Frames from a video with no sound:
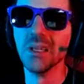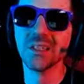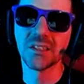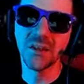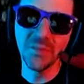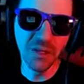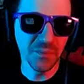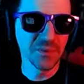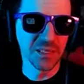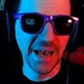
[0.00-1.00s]
Some
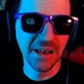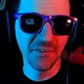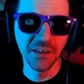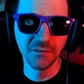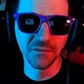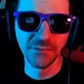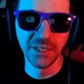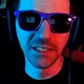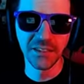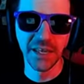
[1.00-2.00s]
people's laughing
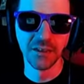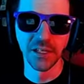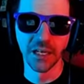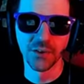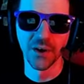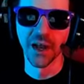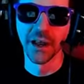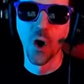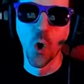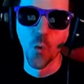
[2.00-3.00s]
really sounds like crying.
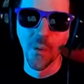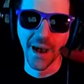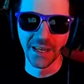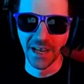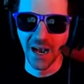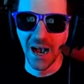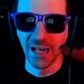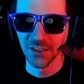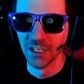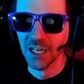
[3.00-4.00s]
Oh my
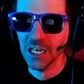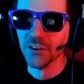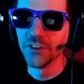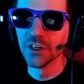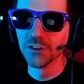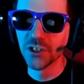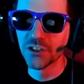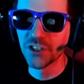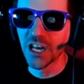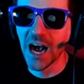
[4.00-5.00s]
gosh, there's a
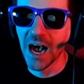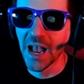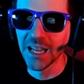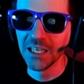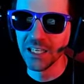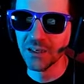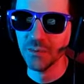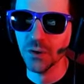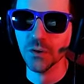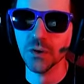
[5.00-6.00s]
tiny
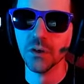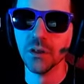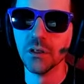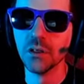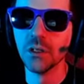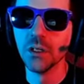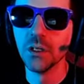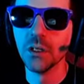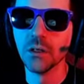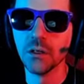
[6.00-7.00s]
Moogle.
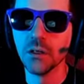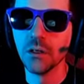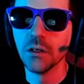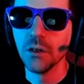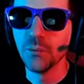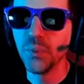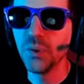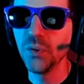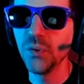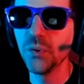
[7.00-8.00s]

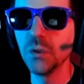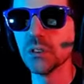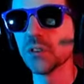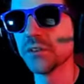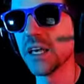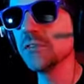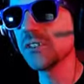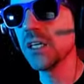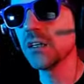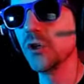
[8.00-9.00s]
Pooh. They don't
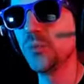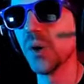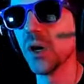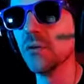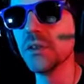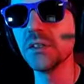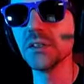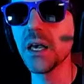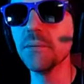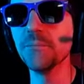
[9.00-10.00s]
say Kupo in this
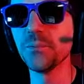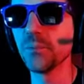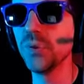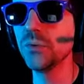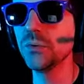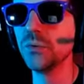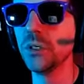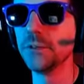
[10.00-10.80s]
game? Pooh.